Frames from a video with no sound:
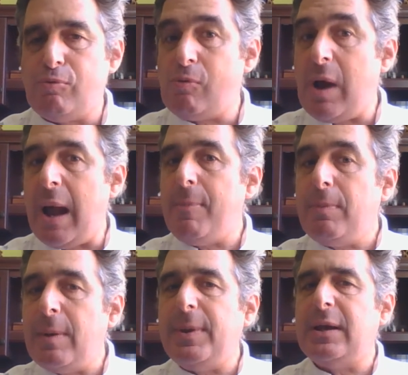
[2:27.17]

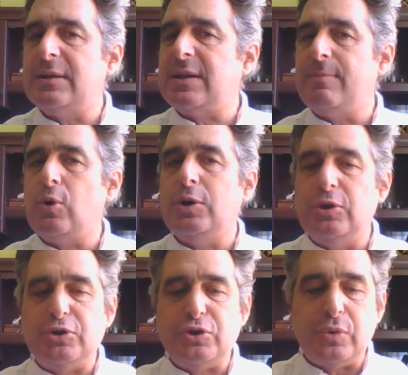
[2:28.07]
probably because I'm more
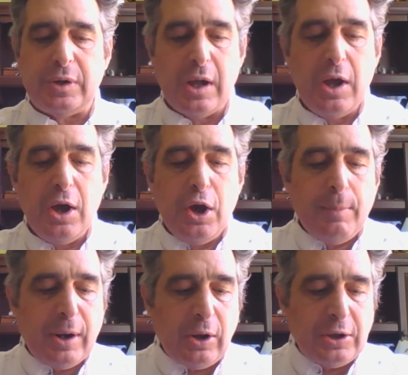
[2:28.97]
used to it,
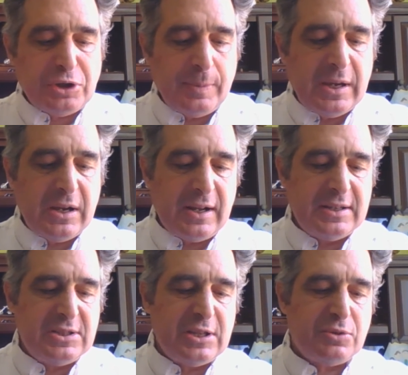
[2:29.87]
but also
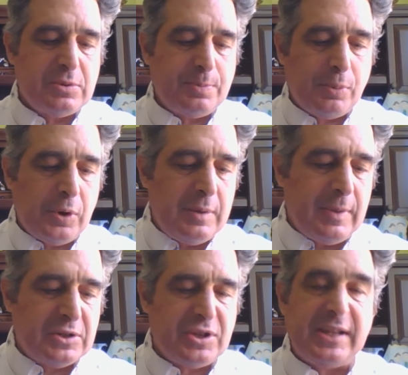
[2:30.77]
because this was pretty
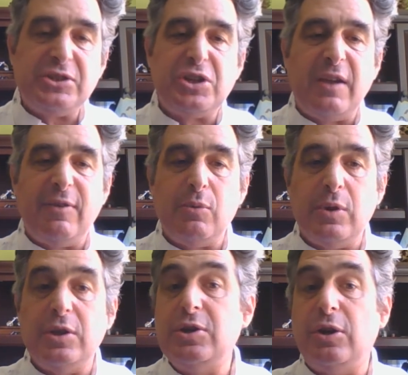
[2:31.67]
much like shaving
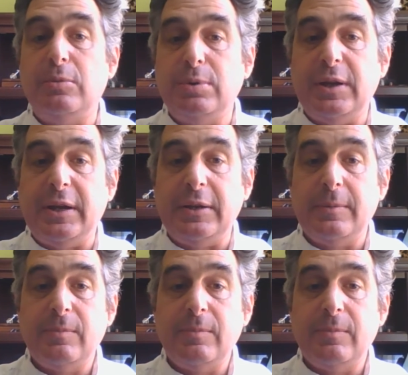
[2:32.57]
with a dull blade.